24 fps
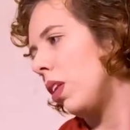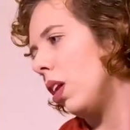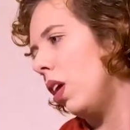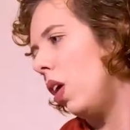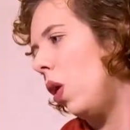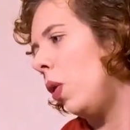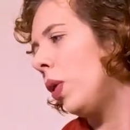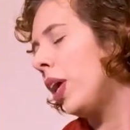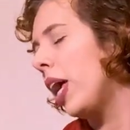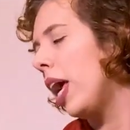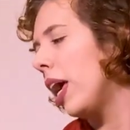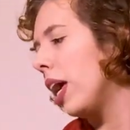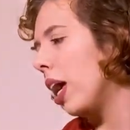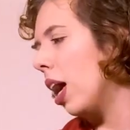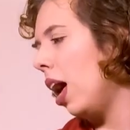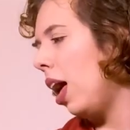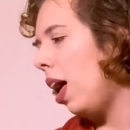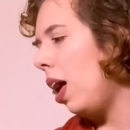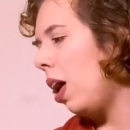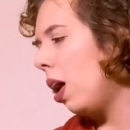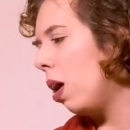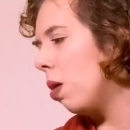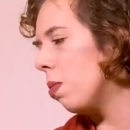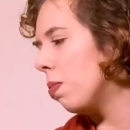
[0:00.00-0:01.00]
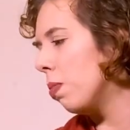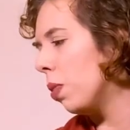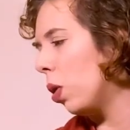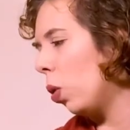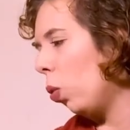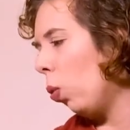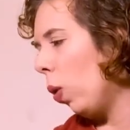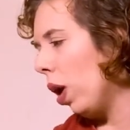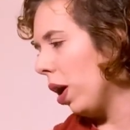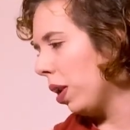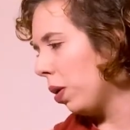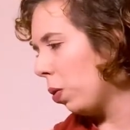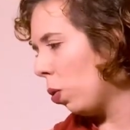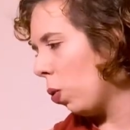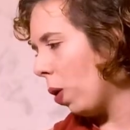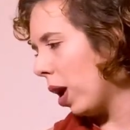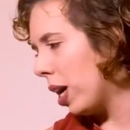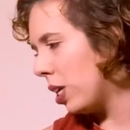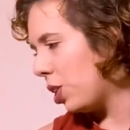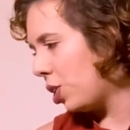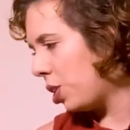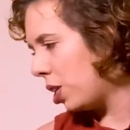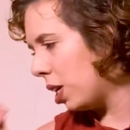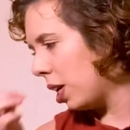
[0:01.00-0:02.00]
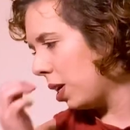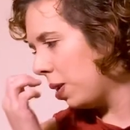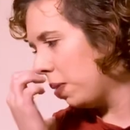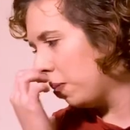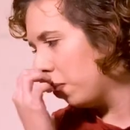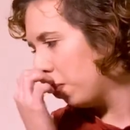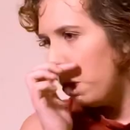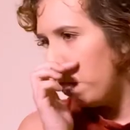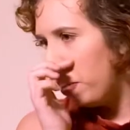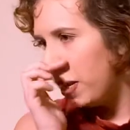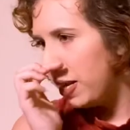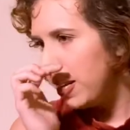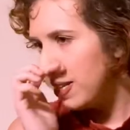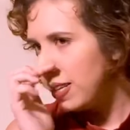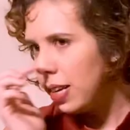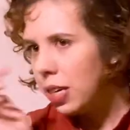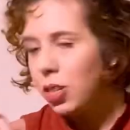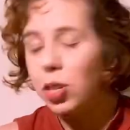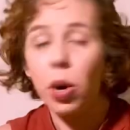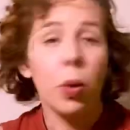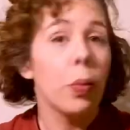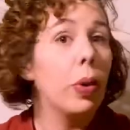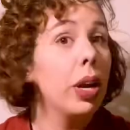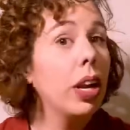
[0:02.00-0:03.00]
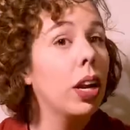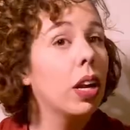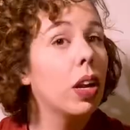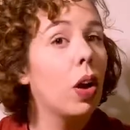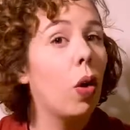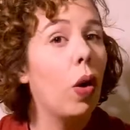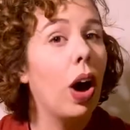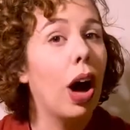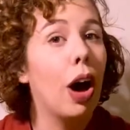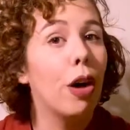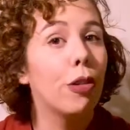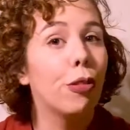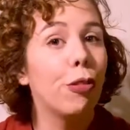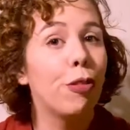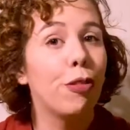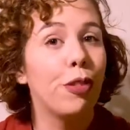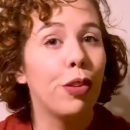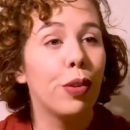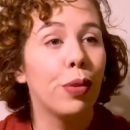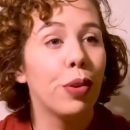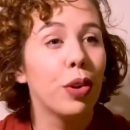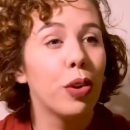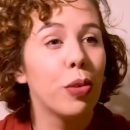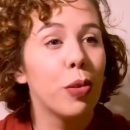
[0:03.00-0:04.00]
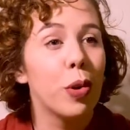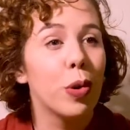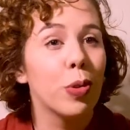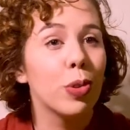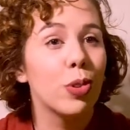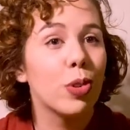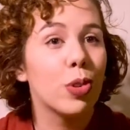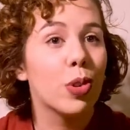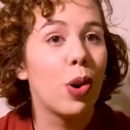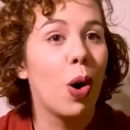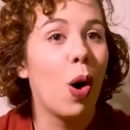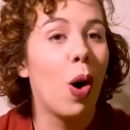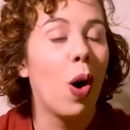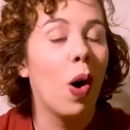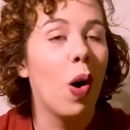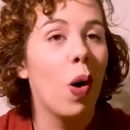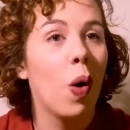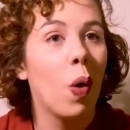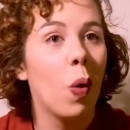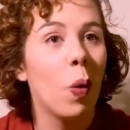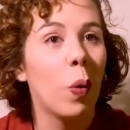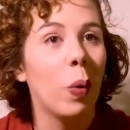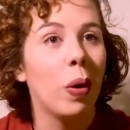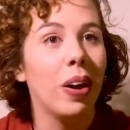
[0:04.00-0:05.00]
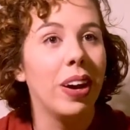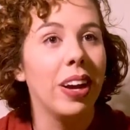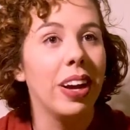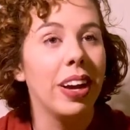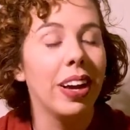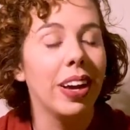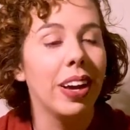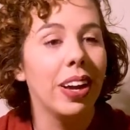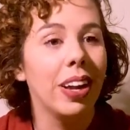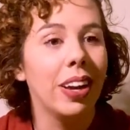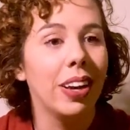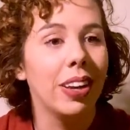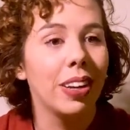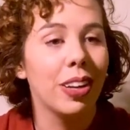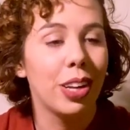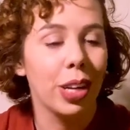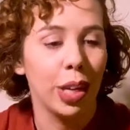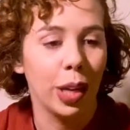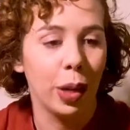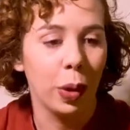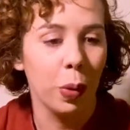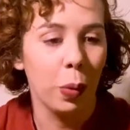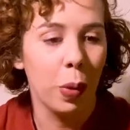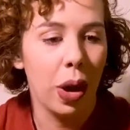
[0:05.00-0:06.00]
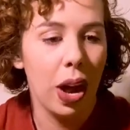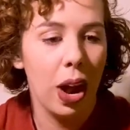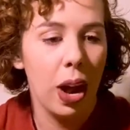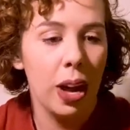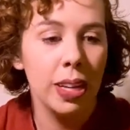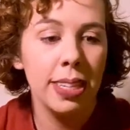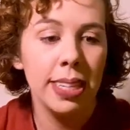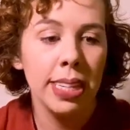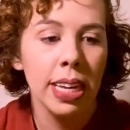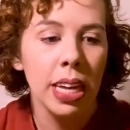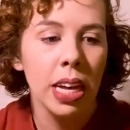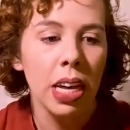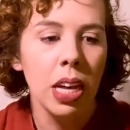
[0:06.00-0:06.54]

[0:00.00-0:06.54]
Okay, one question, because I don't really know how funerals go in the US.